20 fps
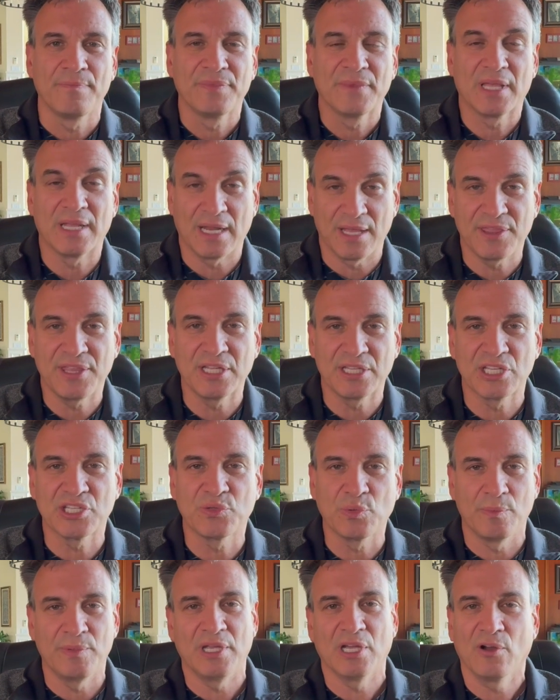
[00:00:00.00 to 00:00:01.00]
and I think this
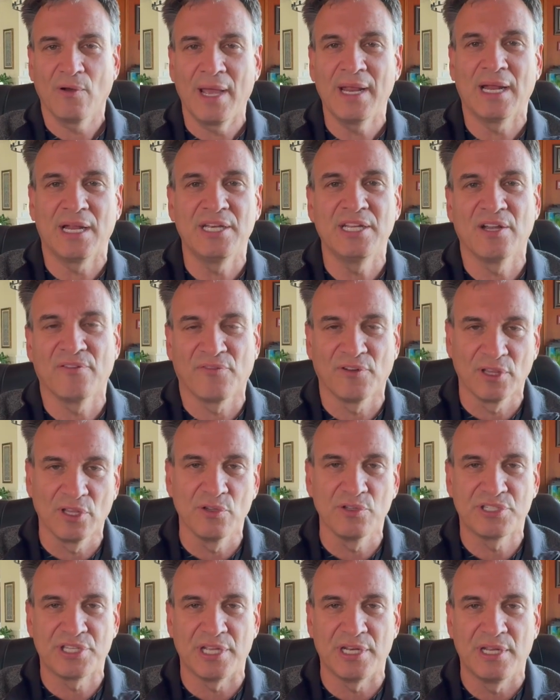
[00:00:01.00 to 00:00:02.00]
would be a great idea for
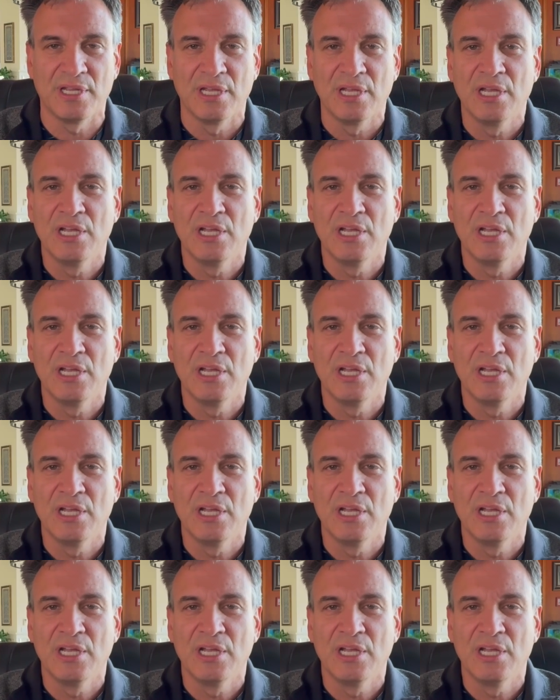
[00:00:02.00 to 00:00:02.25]
Lucid